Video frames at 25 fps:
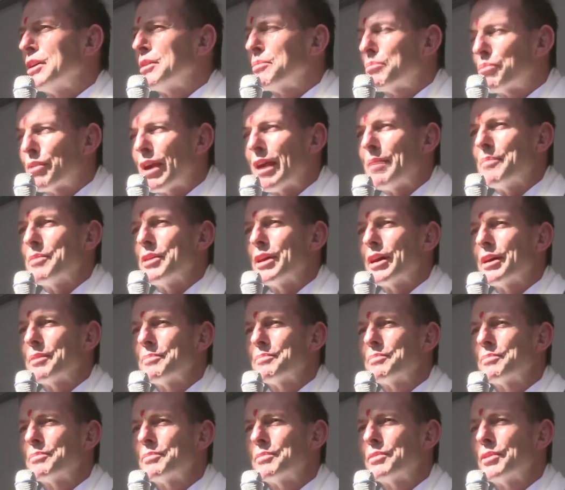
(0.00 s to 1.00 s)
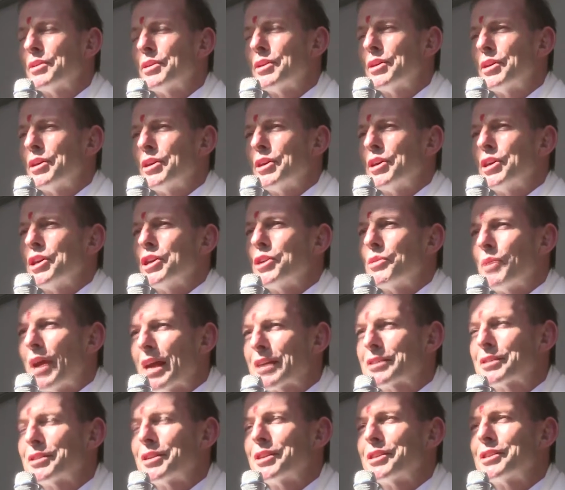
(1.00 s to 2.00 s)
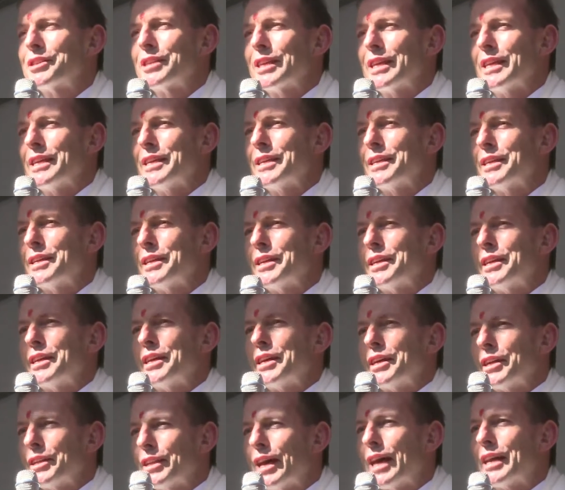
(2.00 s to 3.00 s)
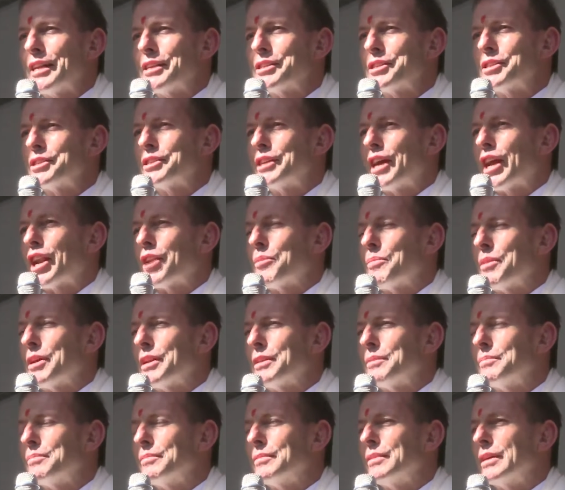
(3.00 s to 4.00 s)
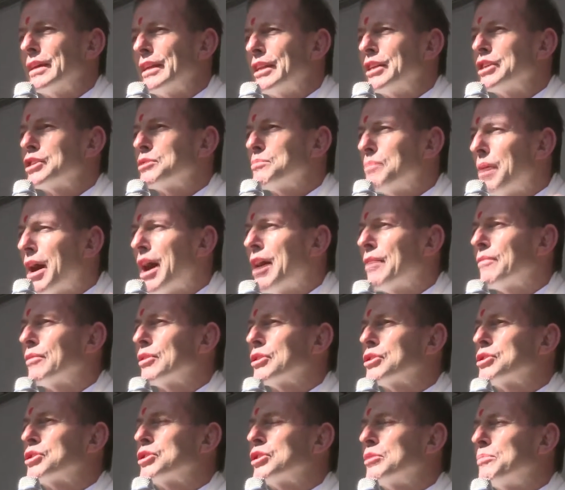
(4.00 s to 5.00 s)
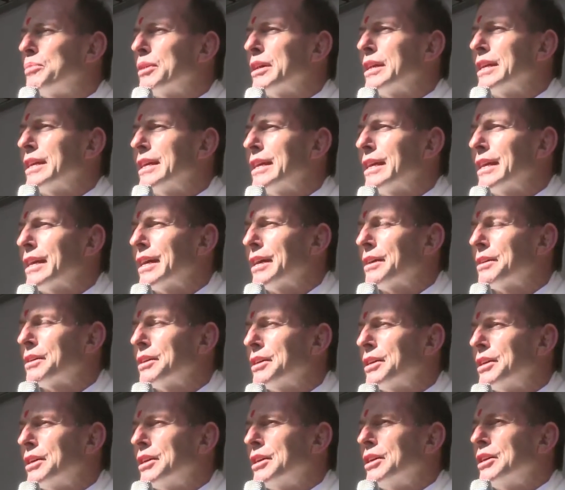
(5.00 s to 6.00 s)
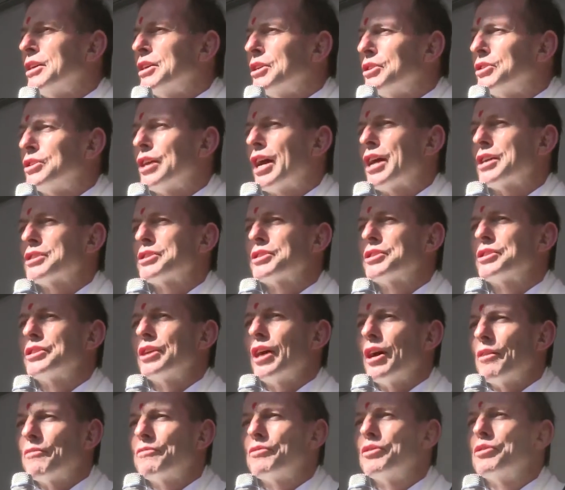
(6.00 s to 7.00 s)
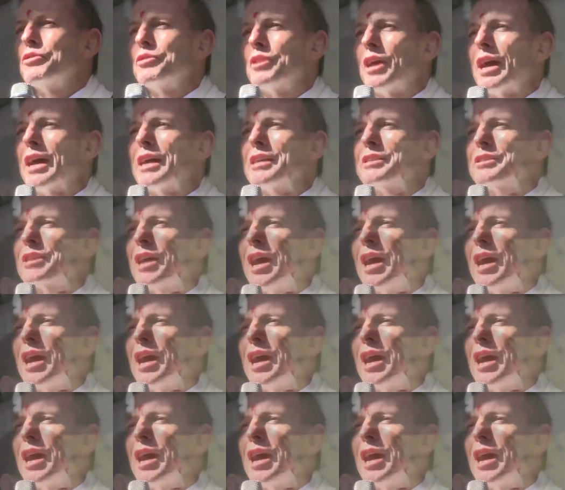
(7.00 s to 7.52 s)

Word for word: Premier, Your Excellency, ladies and gentlemen, it is marvellous to be here just a few days